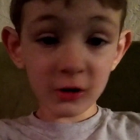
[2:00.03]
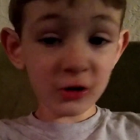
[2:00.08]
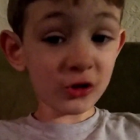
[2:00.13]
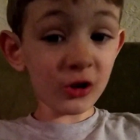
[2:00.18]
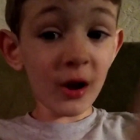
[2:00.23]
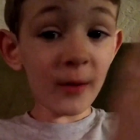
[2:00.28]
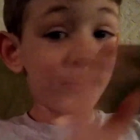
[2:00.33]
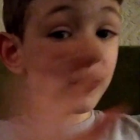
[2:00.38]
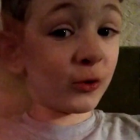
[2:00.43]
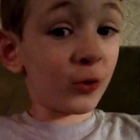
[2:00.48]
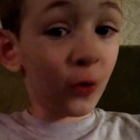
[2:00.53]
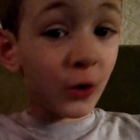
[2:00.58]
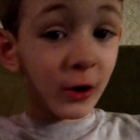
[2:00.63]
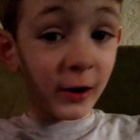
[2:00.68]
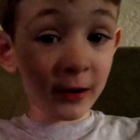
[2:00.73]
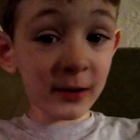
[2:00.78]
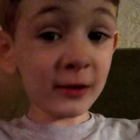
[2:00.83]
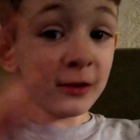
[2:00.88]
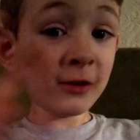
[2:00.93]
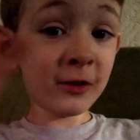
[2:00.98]
Stop
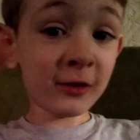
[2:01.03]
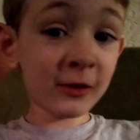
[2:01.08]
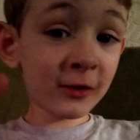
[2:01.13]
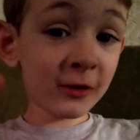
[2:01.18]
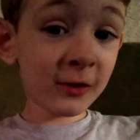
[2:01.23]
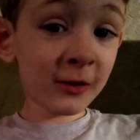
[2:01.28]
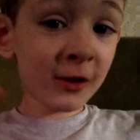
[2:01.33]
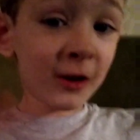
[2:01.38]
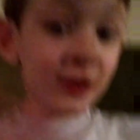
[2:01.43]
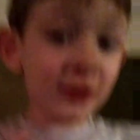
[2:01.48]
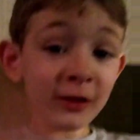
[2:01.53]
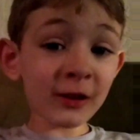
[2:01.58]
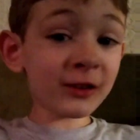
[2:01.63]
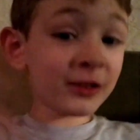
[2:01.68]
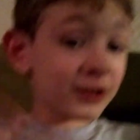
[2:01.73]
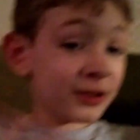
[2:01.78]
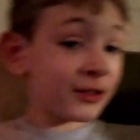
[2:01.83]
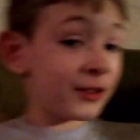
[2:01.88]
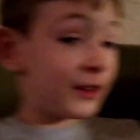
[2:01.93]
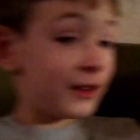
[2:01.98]
recording.
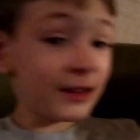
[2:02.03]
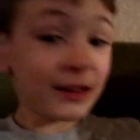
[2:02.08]
This is